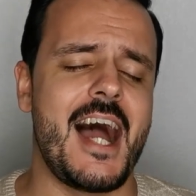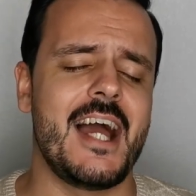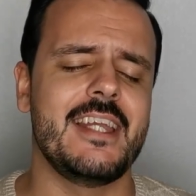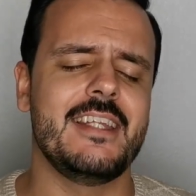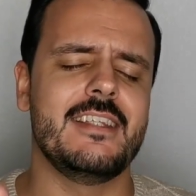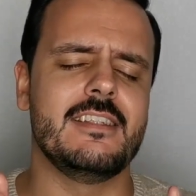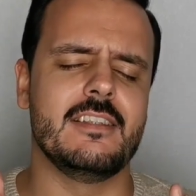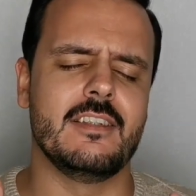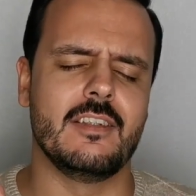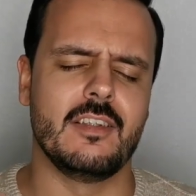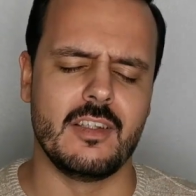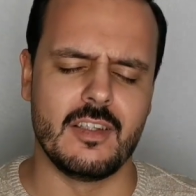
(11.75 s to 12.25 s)

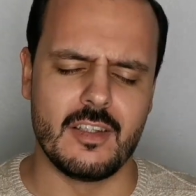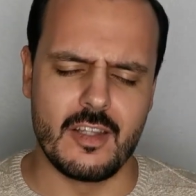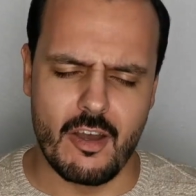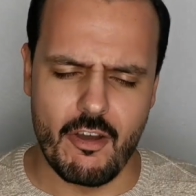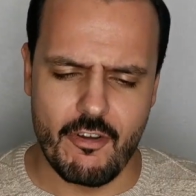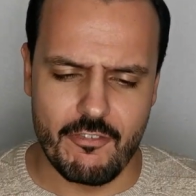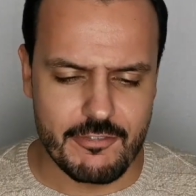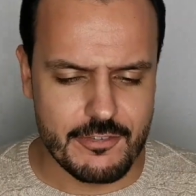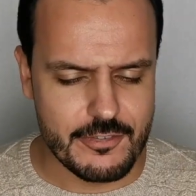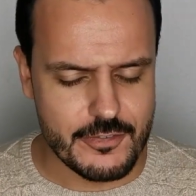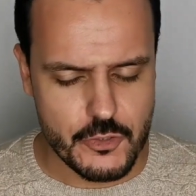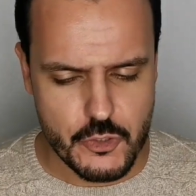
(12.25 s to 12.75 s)
I
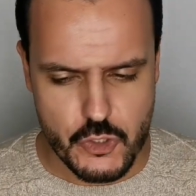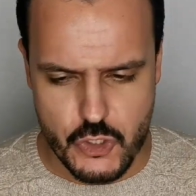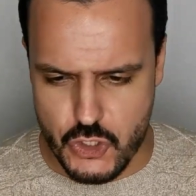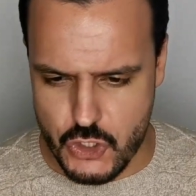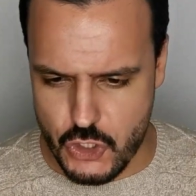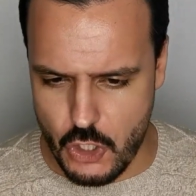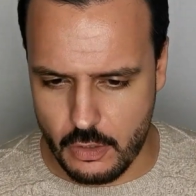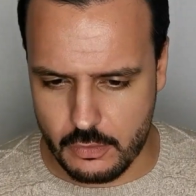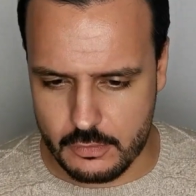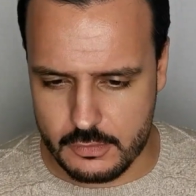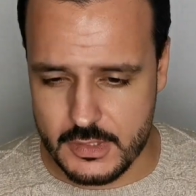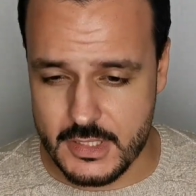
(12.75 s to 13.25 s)
love
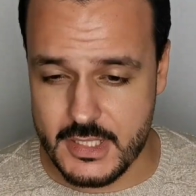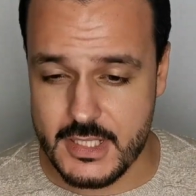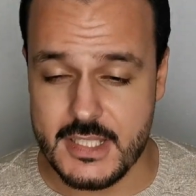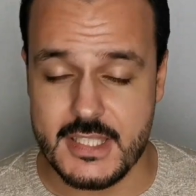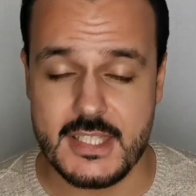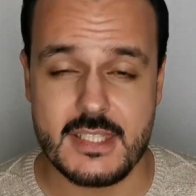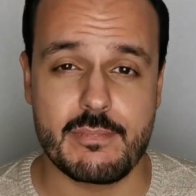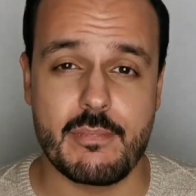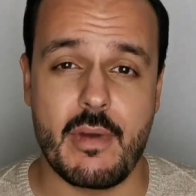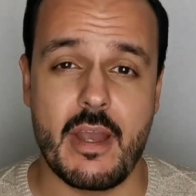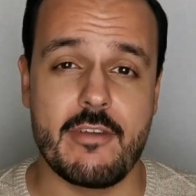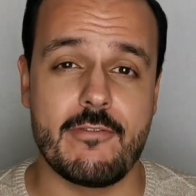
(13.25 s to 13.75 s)
chocolate,
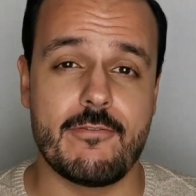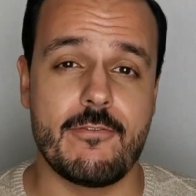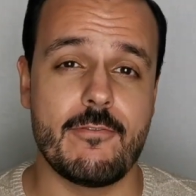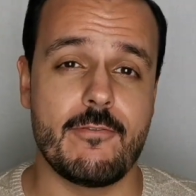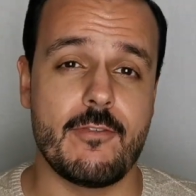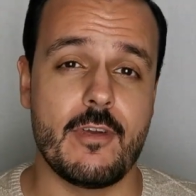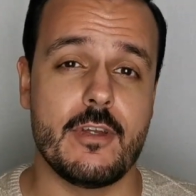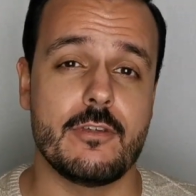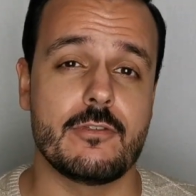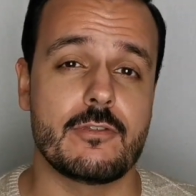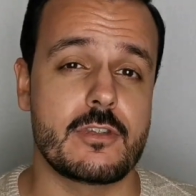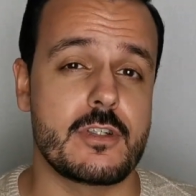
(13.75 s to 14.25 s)
it's my
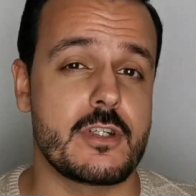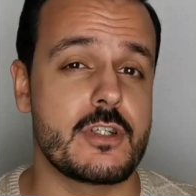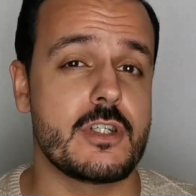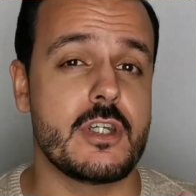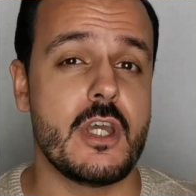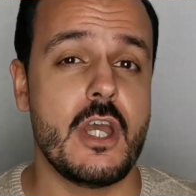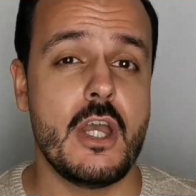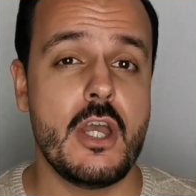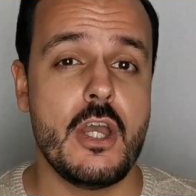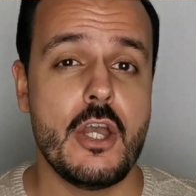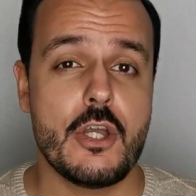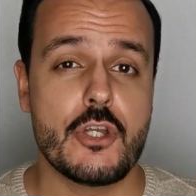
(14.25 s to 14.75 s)

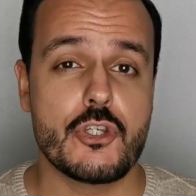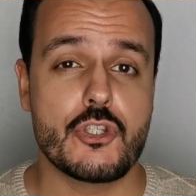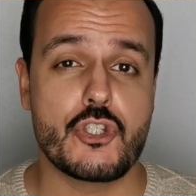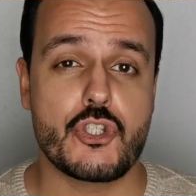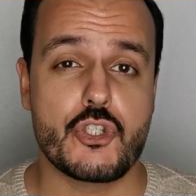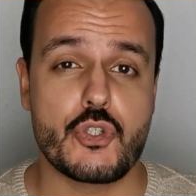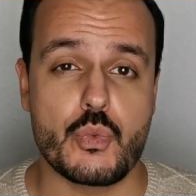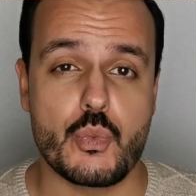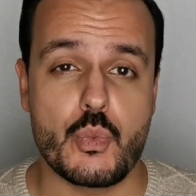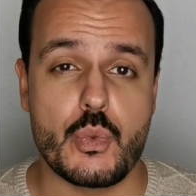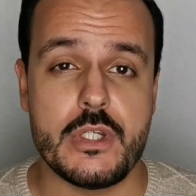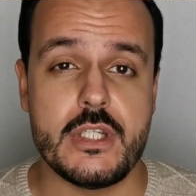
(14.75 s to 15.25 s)
favorite
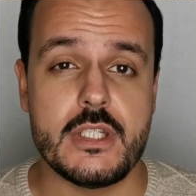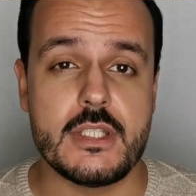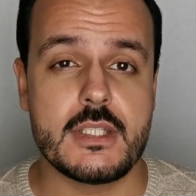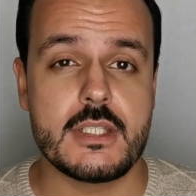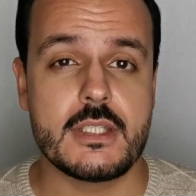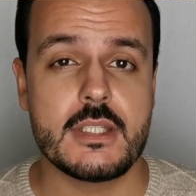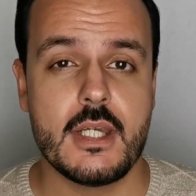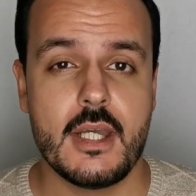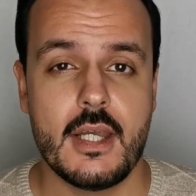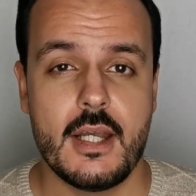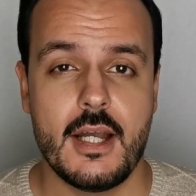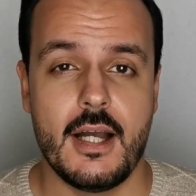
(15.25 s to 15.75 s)

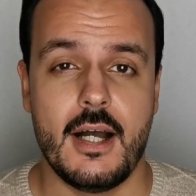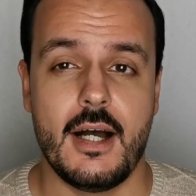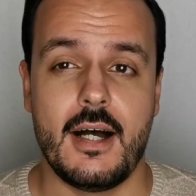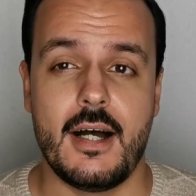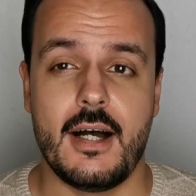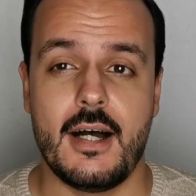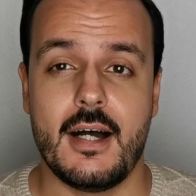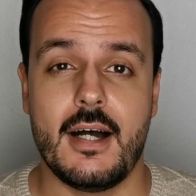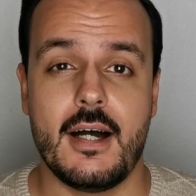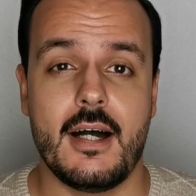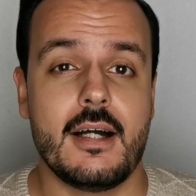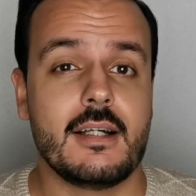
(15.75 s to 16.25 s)
sweet
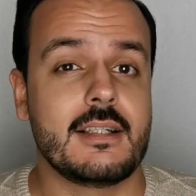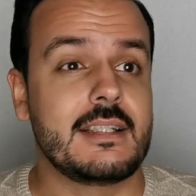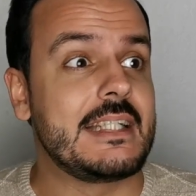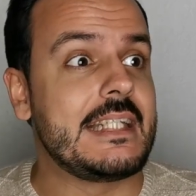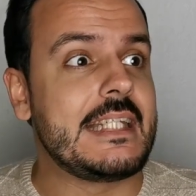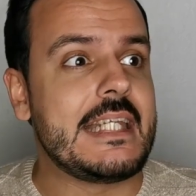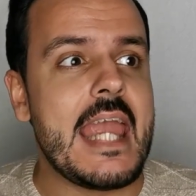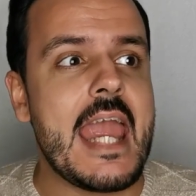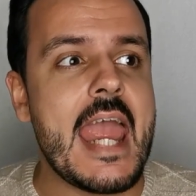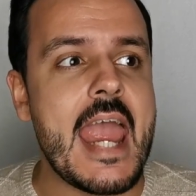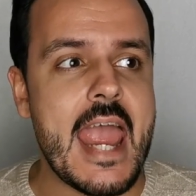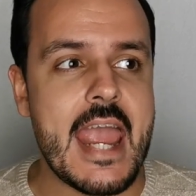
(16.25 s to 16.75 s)

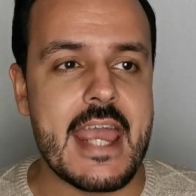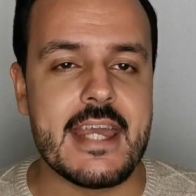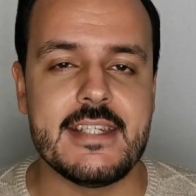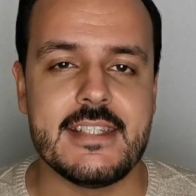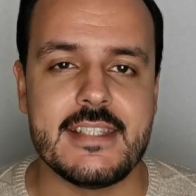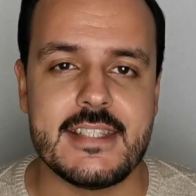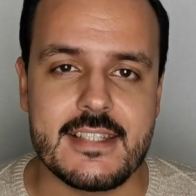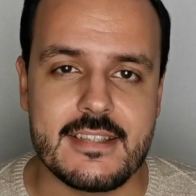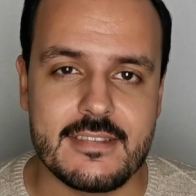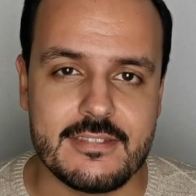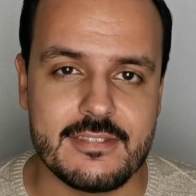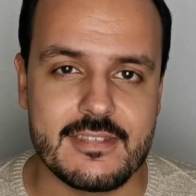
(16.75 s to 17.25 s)

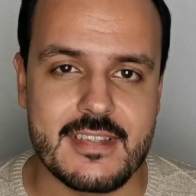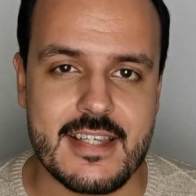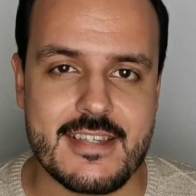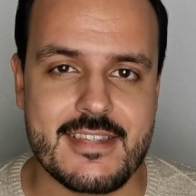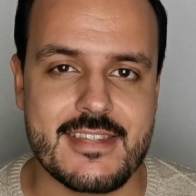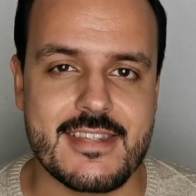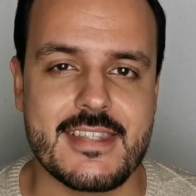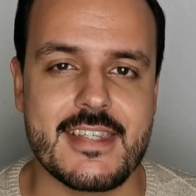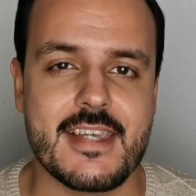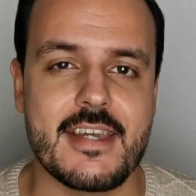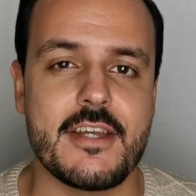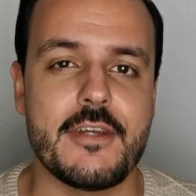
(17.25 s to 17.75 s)
candy,
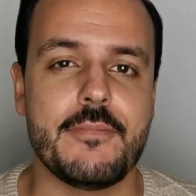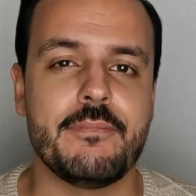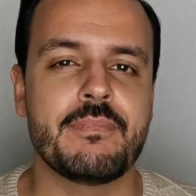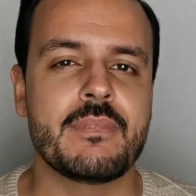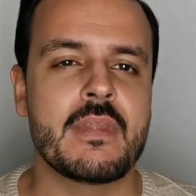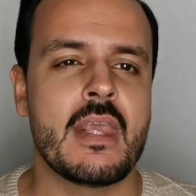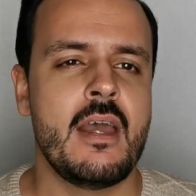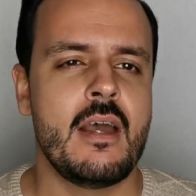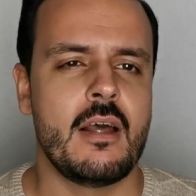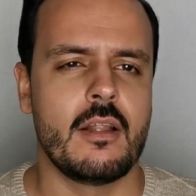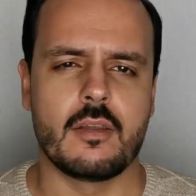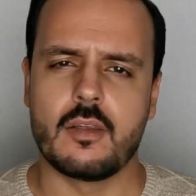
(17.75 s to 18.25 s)
let's say.